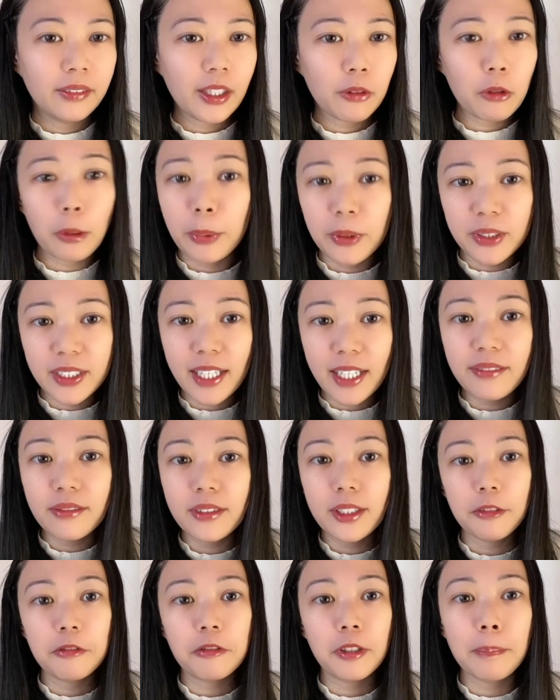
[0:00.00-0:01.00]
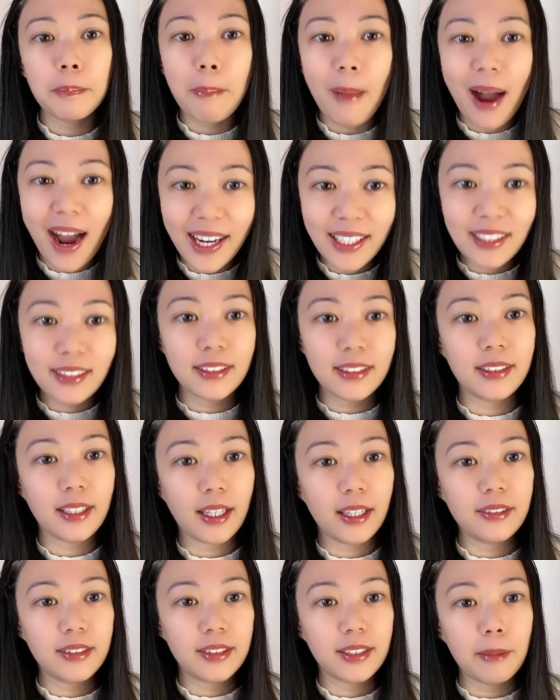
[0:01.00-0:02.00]
They represent different
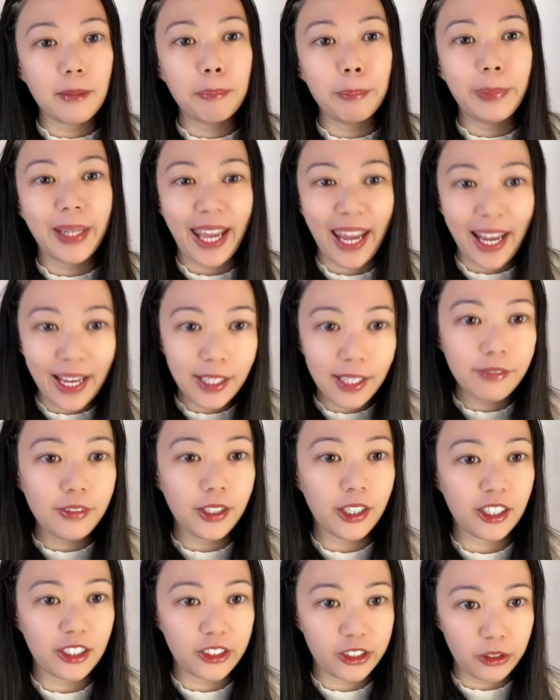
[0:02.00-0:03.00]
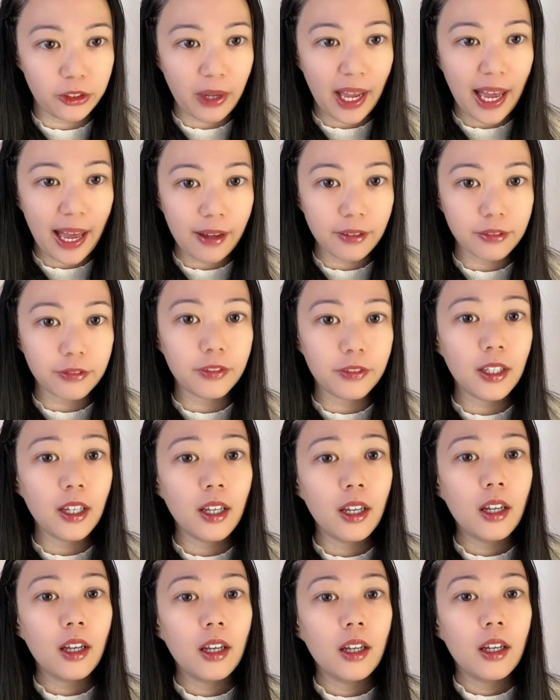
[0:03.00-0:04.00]
mindsets and behaviors you have.
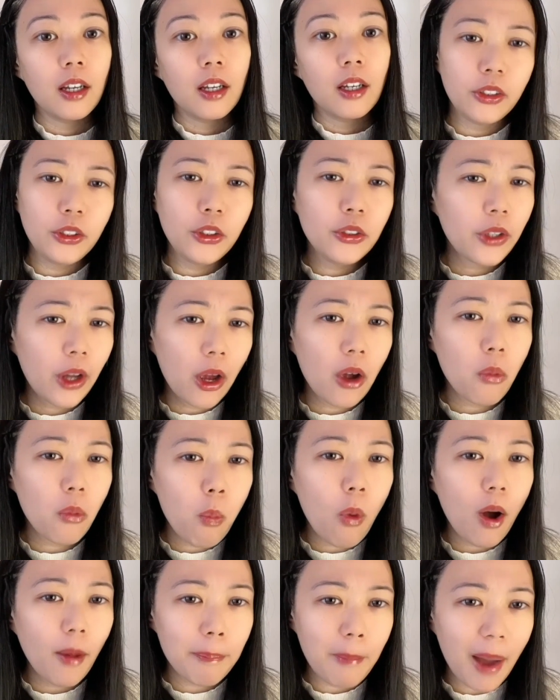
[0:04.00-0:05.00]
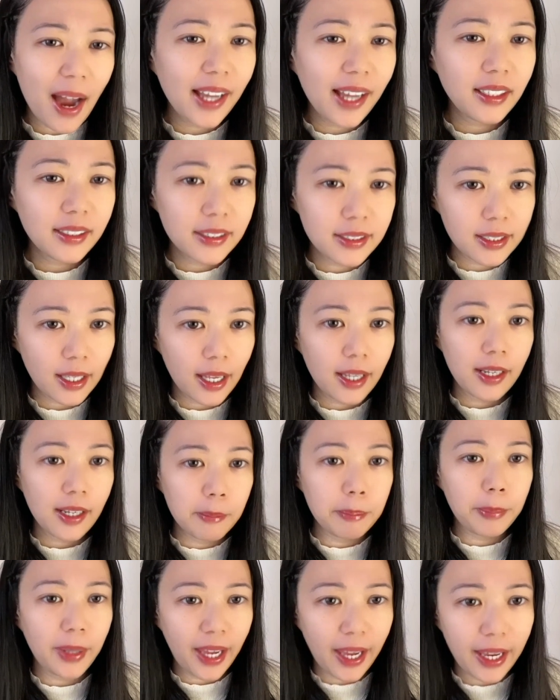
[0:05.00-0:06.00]
You know what mindset
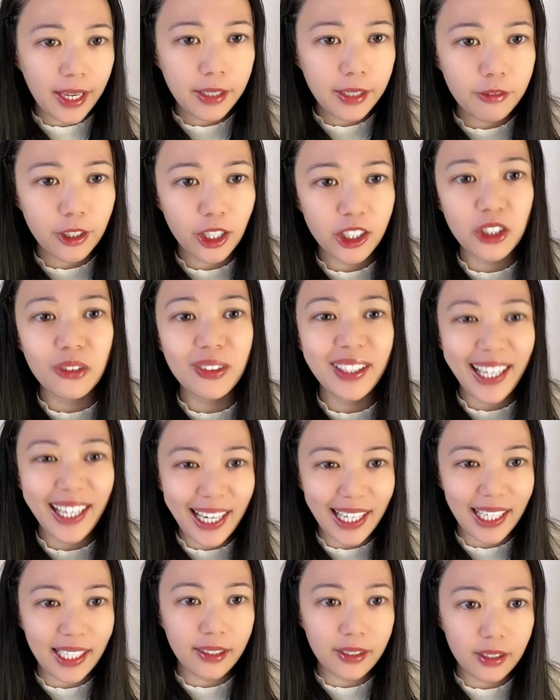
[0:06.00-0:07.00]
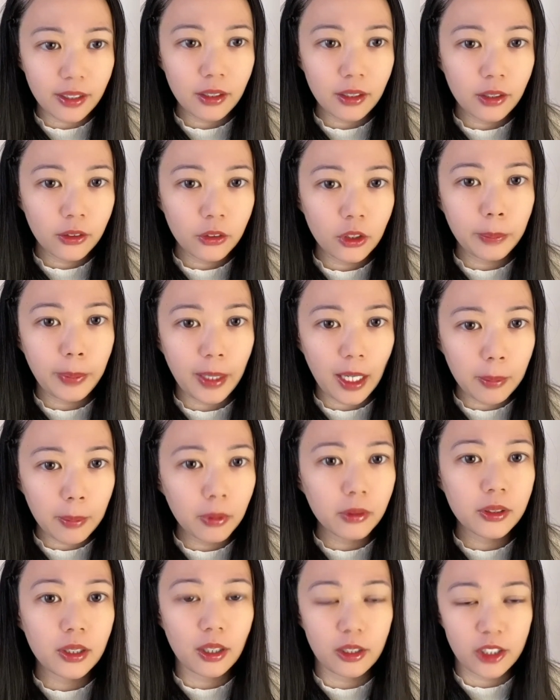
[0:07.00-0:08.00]
and behavior you need to be
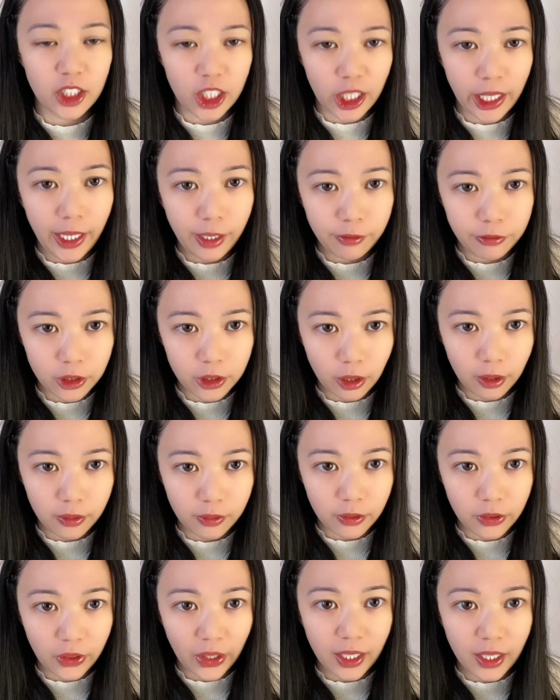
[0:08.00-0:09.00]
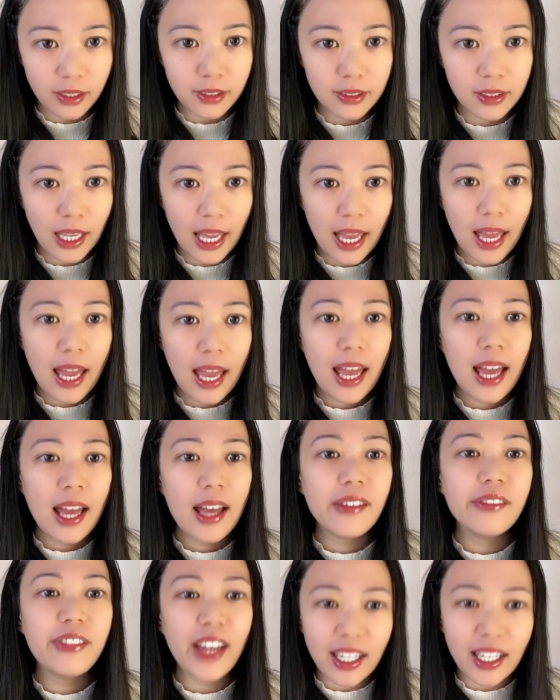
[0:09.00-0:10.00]
able to achieve certain things.
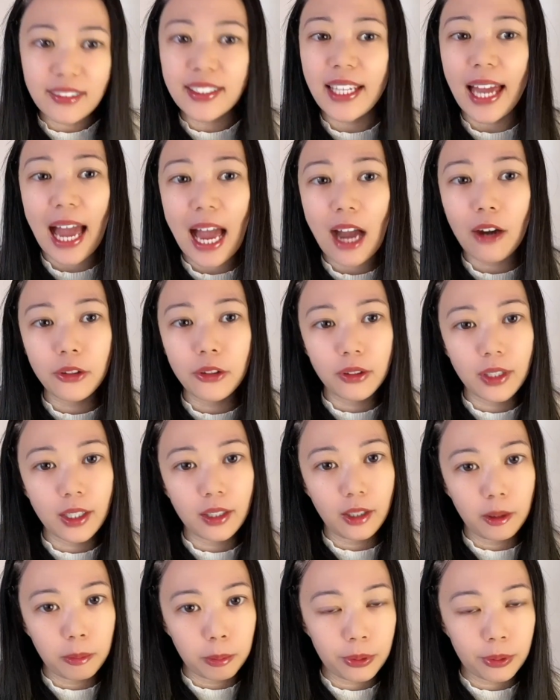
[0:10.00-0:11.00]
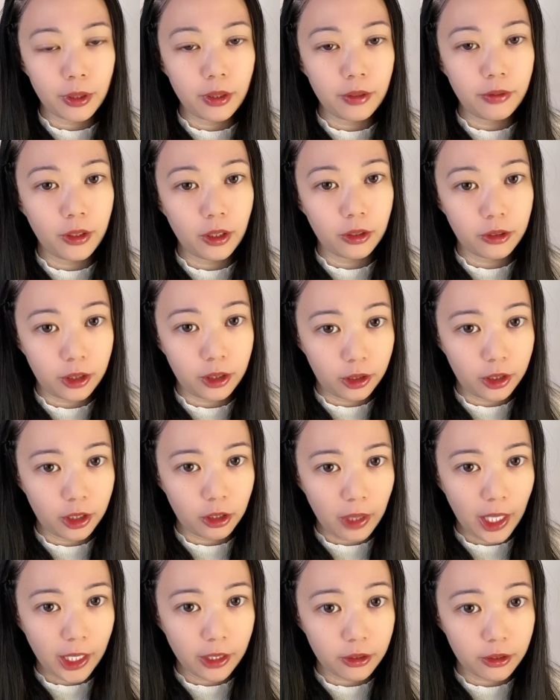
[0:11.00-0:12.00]
That's how you can improve your
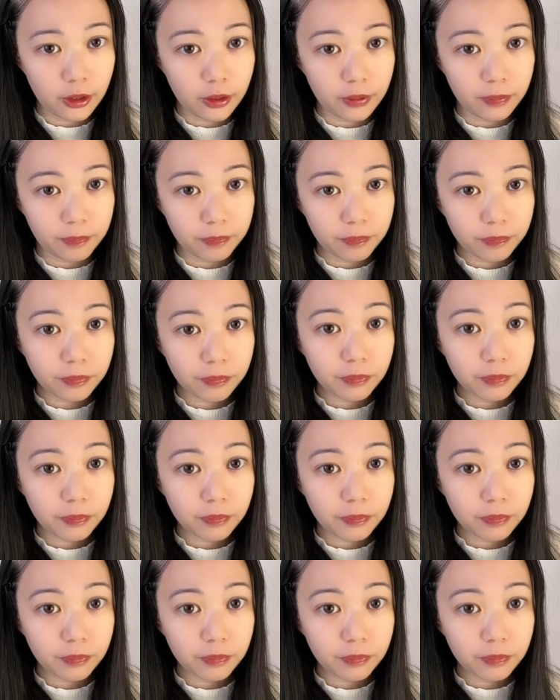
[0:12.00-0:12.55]
situation.